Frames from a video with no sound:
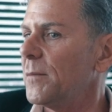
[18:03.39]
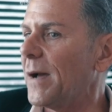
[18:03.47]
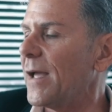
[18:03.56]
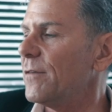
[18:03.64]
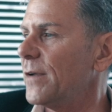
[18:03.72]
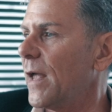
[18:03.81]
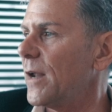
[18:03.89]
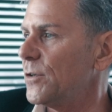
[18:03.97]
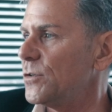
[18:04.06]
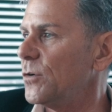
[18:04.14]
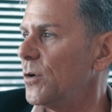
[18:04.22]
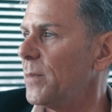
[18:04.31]
I have an
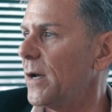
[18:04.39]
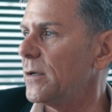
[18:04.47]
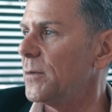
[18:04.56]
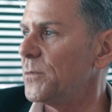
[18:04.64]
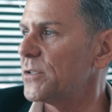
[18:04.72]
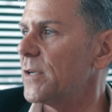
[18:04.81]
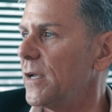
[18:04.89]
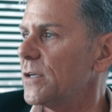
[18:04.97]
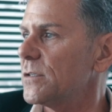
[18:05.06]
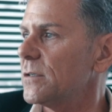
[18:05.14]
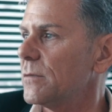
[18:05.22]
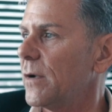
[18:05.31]
attitude about
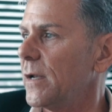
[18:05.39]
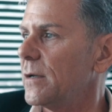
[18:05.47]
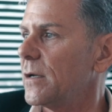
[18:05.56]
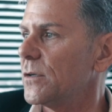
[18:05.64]
mistakes, right?